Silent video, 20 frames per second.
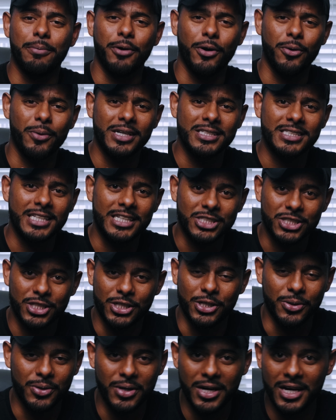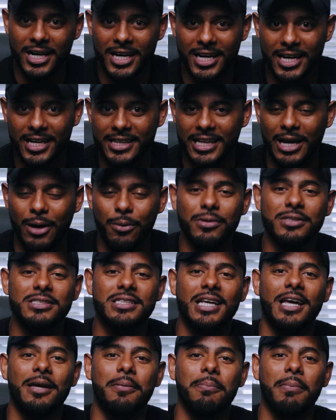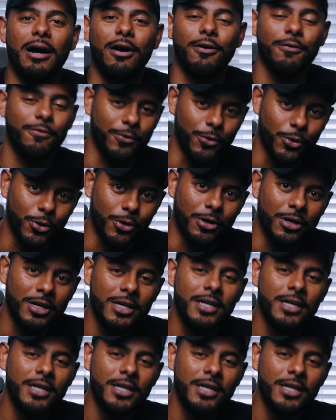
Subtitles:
ProRes HQ, that was a mouthful.